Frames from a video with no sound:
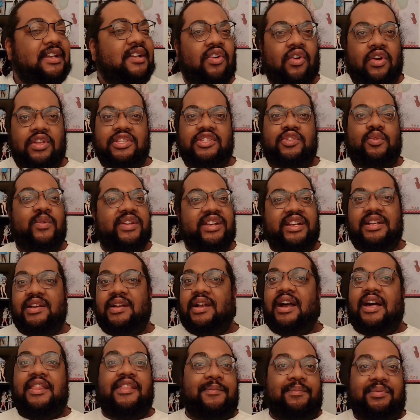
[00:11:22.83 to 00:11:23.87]
on Twitter,
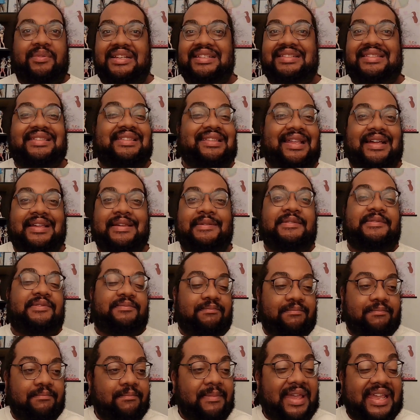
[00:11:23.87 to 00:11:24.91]
other places that I
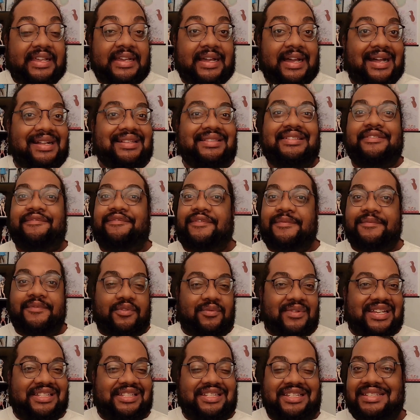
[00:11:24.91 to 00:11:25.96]
make content for
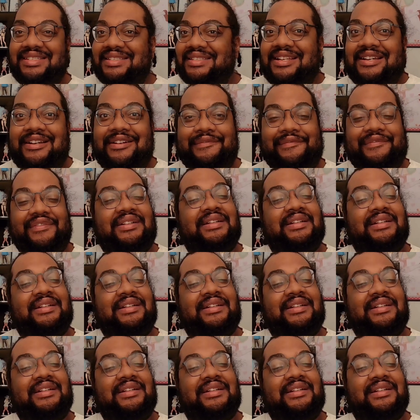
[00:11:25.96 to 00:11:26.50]
Twitch and stuff.